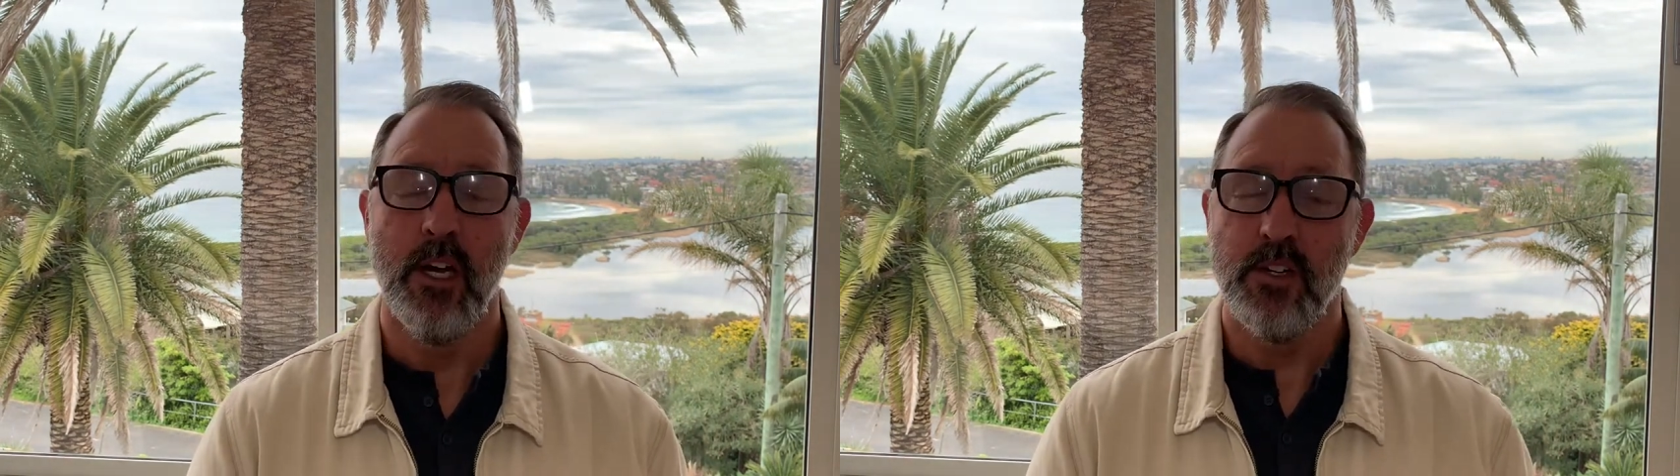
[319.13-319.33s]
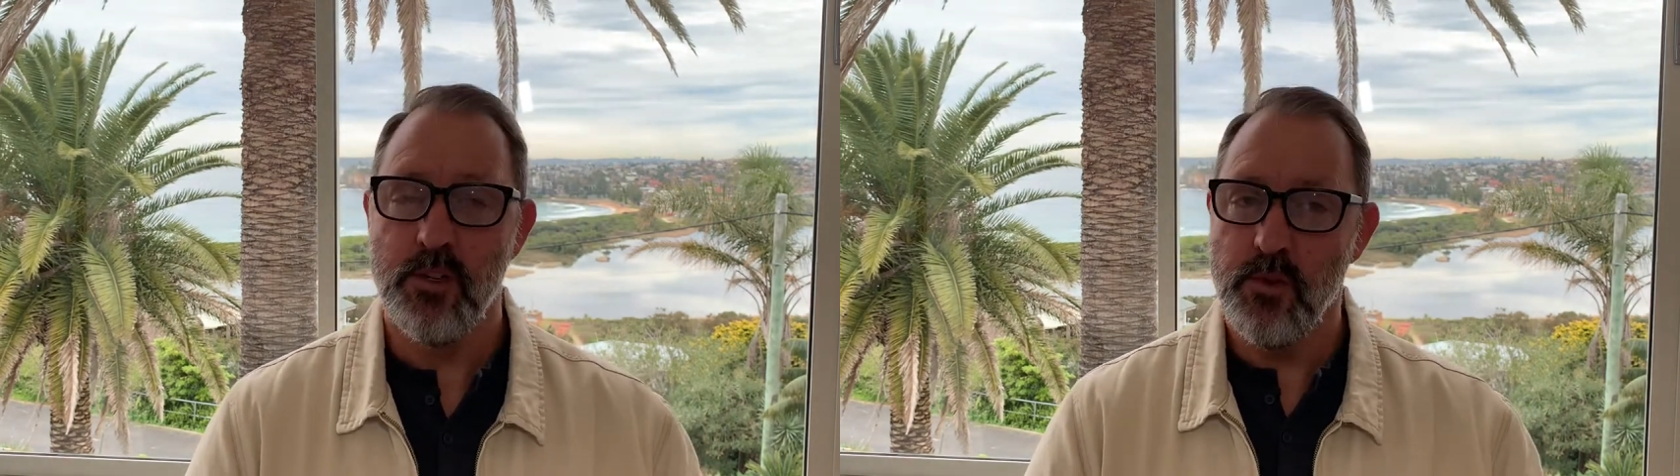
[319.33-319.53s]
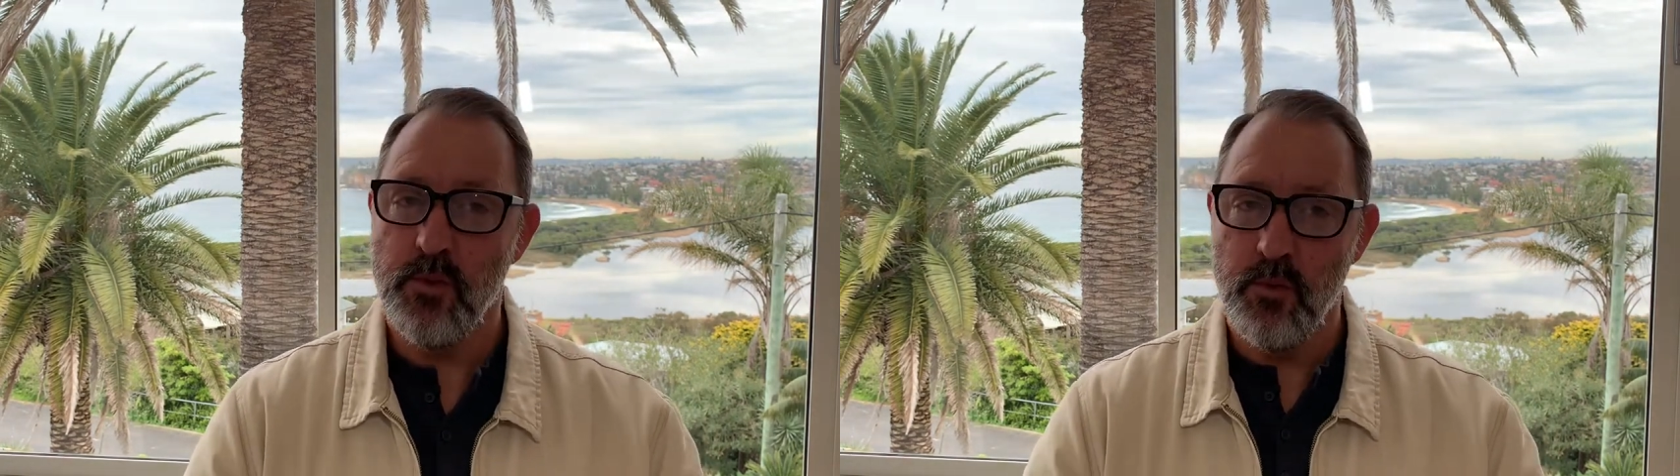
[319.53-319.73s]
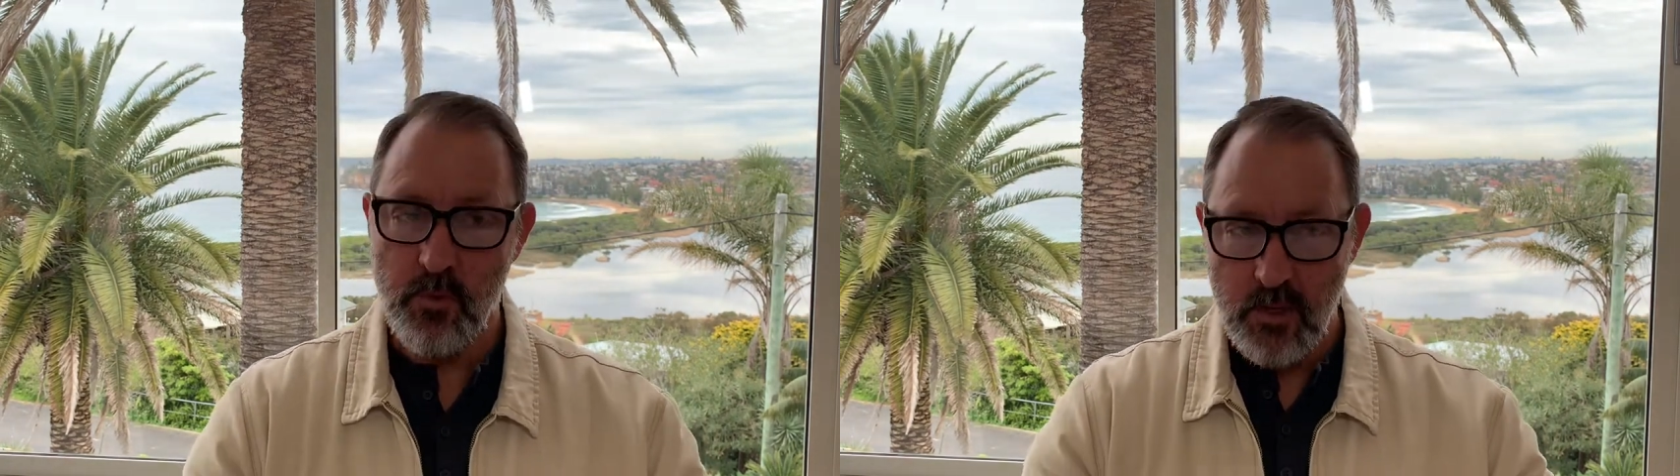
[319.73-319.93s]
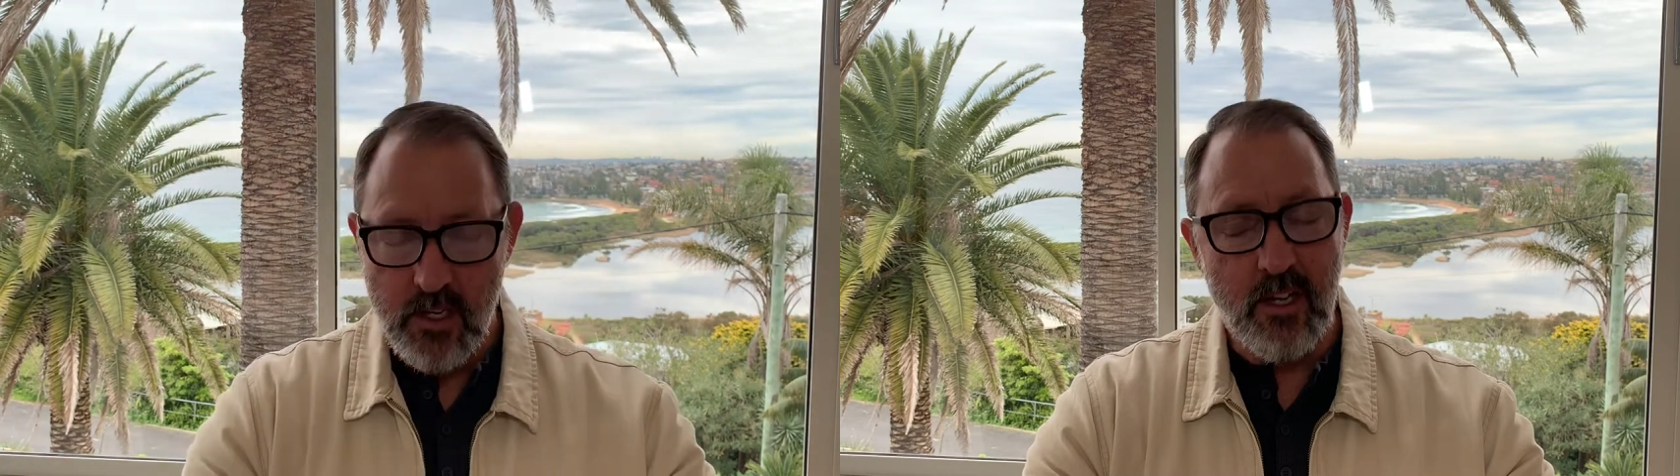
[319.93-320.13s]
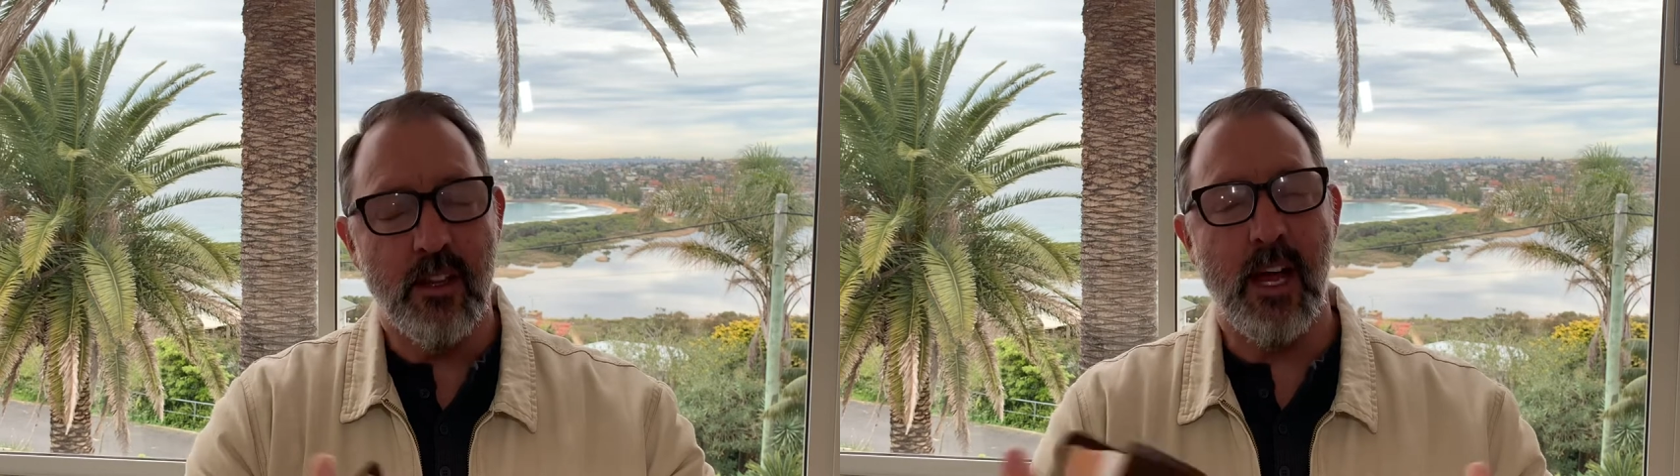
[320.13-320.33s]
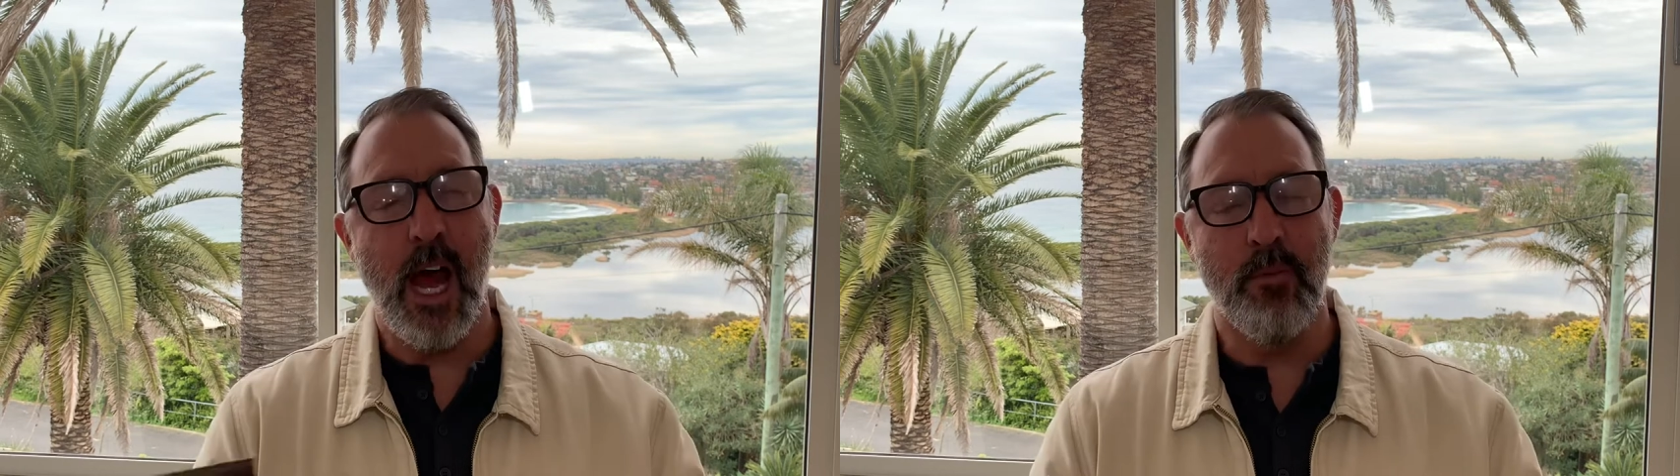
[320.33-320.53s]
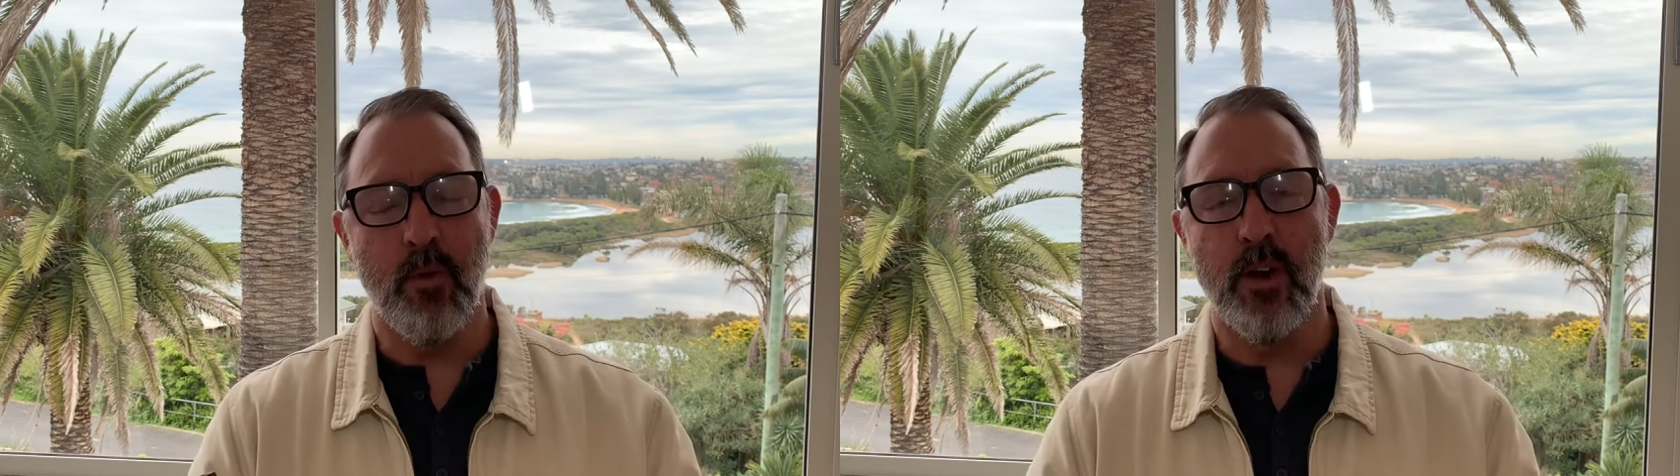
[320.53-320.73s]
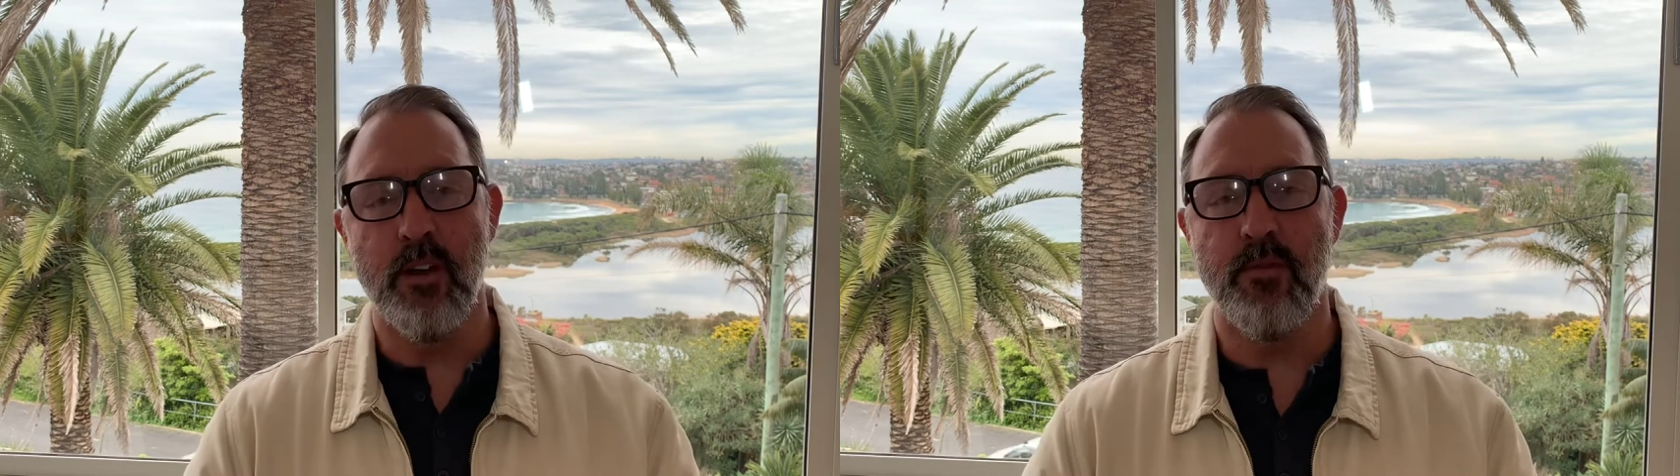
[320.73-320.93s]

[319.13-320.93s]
to really elaborate